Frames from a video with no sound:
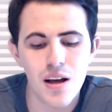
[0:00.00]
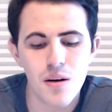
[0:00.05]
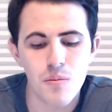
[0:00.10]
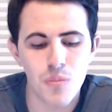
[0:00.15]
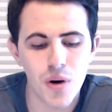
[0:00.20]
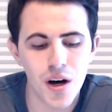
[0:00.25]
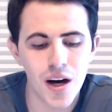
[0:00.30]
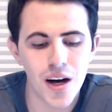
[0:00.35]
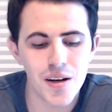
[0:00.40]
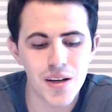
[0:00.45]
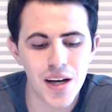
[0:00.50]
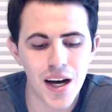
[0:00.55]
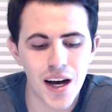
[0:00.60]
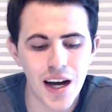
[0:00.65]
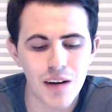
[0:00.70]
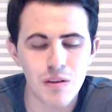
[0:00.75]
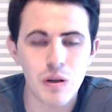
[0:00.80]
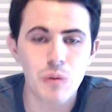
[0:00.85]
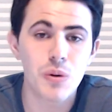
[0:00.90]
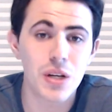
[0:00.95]
But
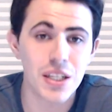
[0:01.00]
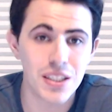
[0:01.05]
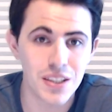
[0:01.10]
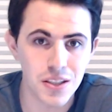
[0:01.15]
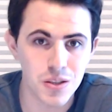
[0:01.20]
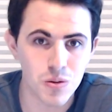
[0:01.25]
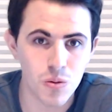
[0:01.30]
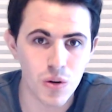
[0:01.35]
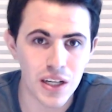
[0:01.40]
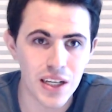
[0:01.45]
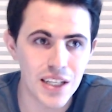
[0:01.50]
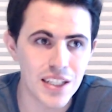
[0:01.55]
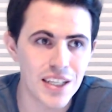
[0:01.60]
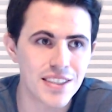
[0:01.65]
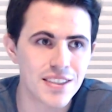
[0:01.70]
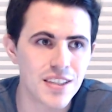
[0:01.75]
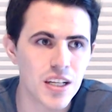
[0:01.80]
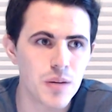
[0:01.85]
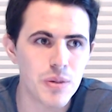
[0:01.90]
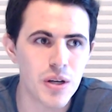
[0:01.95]
I will put it this way.
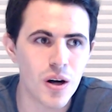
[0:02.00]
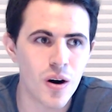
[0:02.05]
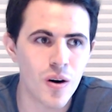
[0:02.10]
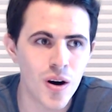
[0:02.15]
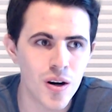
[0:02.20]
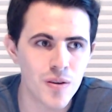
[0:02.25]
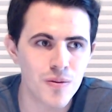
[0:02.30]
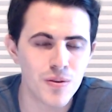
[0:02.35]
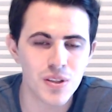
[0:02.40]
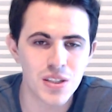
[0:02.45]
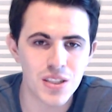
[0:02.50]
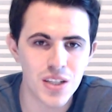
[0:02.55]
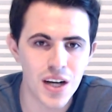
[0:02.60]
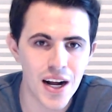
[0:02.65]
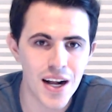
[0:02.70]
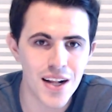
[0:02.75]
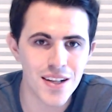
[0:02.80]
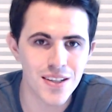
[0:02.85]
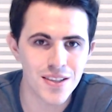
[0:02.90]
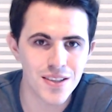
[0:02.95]
It's going to be hard for the
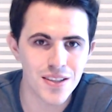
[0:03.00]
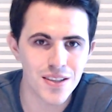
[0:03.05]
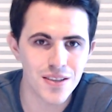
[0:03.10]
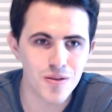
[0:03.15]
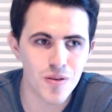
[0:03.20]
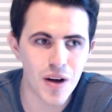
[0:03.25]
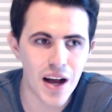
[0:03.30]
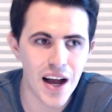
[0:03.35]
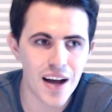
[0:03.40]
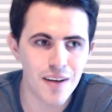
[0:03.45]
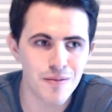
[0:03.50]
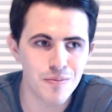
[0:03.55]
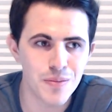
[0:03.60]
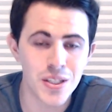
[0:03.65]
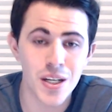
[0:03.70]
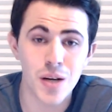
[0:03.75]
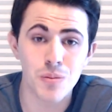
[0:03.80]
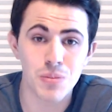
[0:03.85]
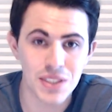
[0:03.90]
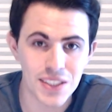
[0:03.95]
Giants to have
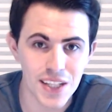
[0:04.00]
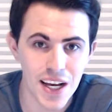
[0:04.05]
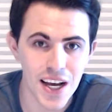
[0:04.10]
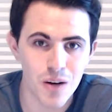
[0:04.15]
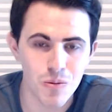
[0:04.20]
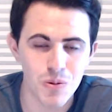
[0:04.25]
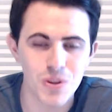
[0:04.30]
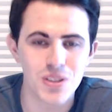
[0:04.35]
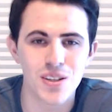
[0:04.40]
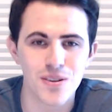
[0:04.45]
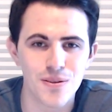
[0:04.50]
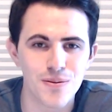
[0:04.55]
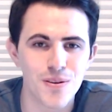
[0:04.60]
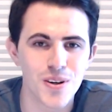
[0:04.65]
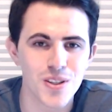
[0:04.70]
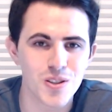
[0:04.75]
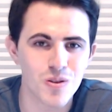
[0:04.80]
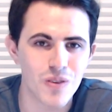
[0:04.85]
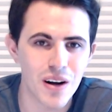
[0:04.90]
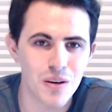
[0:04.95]
me upset with their
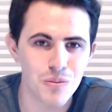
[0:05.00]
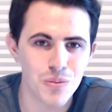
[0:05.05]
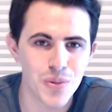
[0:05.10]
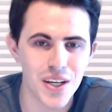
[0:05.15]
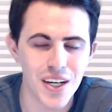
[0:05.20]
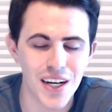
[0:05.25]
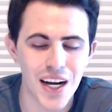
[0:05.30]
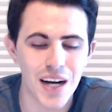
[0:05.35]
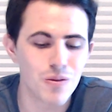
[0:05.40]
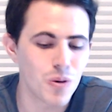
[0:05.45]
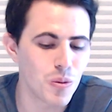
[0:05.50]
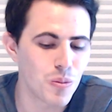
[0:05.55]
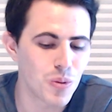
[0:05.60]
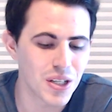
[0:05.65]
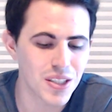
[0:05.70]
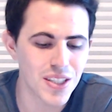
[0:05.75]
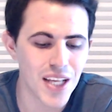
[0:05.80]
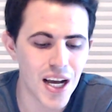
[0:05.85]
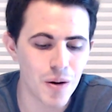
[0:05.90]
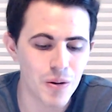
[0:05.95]
first round pick. I will put
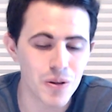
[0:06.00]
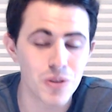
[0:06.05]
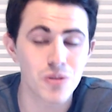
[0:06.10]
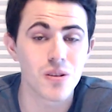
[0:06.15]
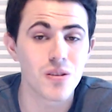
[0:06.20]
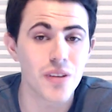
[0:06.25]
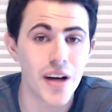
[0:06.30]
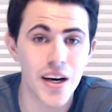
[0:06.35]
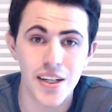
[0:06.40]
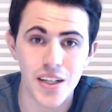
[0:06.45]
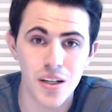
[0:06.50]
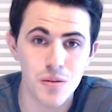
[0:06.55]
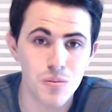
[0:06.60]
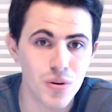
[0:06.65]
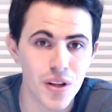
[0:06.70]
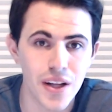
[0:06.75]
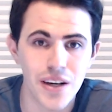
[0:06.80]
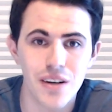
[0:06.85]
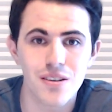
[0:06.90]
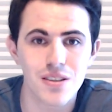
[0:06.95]
it that way. There's a lot of good
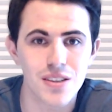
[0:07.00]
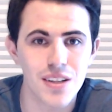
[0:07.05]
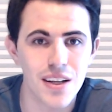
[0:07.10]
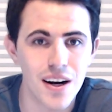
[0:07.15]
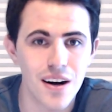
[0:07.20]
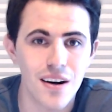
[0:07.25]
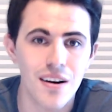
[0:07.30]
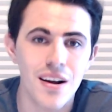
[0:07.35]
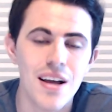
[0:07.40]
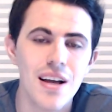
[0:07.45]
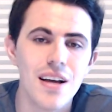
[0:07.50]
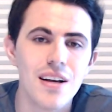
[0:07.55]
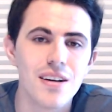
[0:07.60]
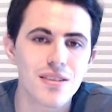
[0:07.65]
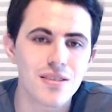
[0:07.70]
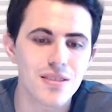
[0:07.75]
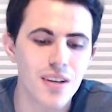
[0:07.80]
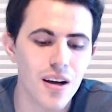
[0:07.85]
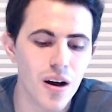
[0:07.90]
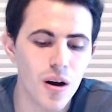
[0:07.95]
players there.
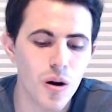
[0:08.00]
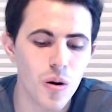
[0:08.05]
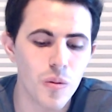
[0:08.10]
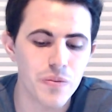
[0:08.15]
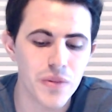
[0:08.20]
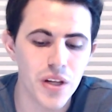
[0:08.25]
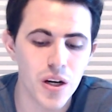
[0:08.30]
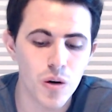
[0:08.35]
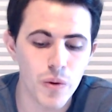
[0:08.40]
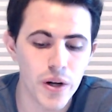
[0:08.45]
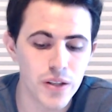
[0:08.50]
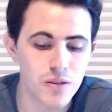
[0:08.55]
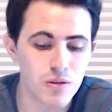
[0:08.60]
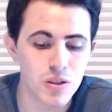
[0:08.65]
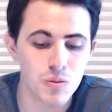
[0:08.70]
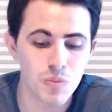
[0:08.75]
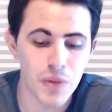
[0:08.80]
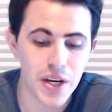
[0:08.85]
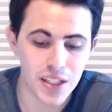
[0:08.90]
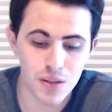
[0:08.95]
So, whether
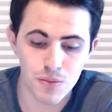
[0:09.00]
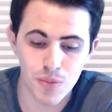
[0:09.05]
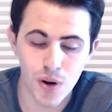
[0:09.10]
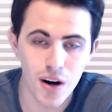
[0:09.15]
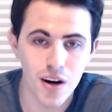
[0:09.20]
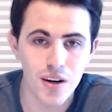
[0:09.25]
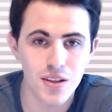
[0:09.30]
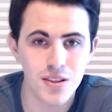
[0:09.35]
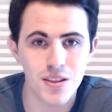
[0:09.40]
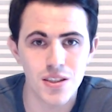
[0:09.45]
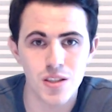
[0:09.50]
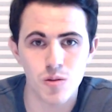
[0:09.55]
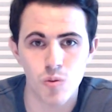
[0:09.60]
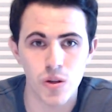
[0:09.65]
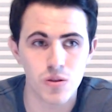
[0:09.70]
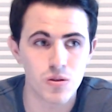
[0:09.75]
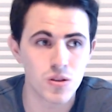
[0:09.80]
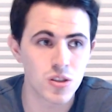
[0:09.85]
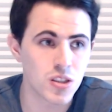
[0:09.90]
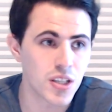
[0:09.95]
it's Micah Parsons,
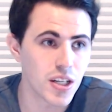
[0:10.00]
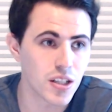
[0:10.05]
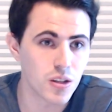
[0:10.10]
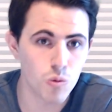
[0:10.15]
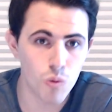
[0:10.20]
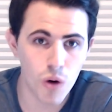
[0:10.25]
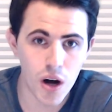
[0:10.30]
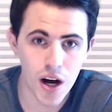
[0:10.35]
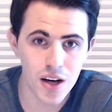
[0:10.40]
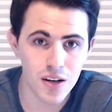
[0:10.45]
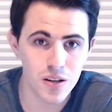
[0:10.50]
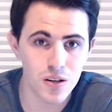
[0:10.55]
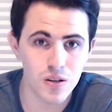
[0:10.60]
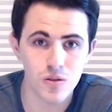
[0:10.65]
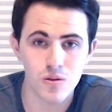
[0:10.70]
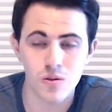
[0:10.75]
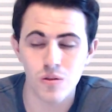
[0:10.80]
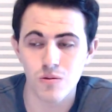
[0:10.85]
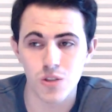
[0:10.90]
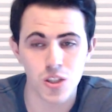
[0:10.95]
whether it's Jalen
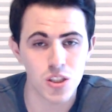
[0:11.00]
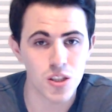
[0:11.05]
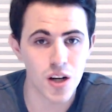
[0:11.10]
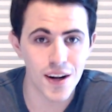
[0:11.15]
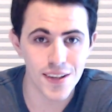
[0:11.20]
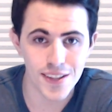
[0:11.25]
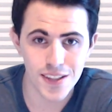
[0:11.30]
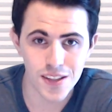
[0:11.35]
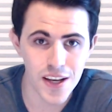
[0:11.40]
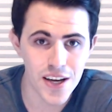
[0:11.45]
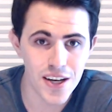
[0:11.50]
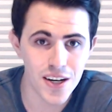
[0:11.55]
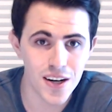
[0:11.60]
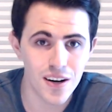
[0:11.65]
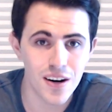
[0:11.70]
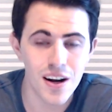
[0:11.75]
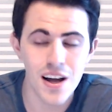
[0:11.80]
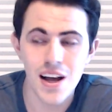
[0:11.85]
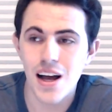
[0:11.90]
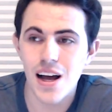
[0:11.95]
Waddle, Rashawn
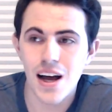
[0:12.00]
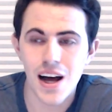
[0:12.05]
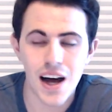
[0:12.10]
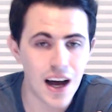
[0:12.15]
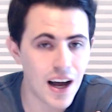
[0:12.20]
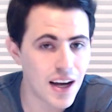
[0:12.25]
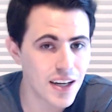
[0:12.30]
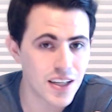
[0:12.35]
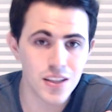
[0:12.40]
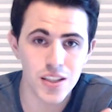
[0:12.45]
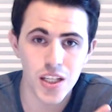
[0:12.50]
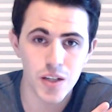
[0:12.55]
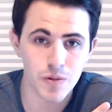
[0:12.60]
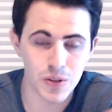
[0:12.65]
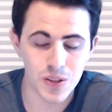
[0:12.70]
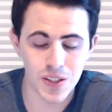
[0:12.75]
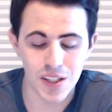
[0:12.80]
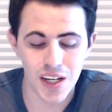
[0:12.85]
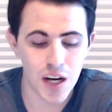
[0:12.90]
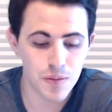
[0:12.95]
Slater, I can live
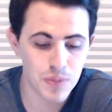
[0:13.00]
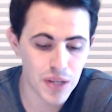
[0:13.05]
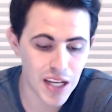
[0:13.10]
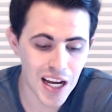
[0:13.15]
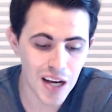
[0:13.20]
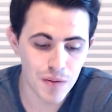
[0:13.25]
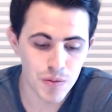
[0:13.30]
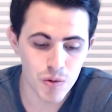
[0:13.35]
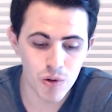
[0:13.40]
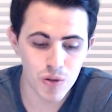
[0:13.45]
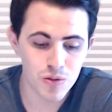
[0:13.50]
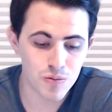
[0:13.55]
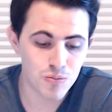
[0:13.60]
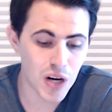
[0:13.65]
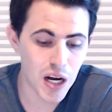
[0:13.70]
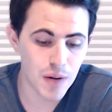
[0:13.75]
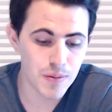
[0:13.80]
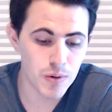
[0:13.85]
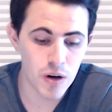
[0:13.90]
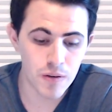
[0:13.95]
with it. I'll be happy with
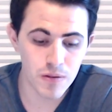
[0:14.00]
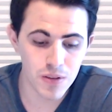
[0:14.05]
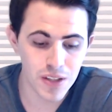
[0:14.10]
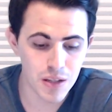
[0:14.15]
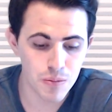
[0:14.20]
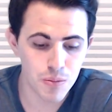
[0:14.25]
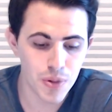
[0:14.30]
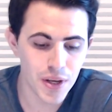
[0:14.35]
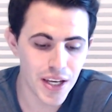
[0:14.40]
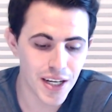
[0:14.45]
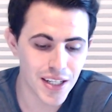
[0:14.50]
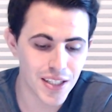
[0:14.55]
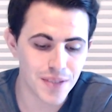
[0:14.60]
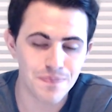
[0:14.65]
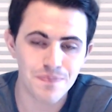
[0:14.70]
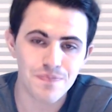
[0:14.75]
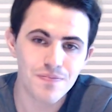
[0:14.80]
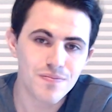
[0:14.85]
probably whoever they pick.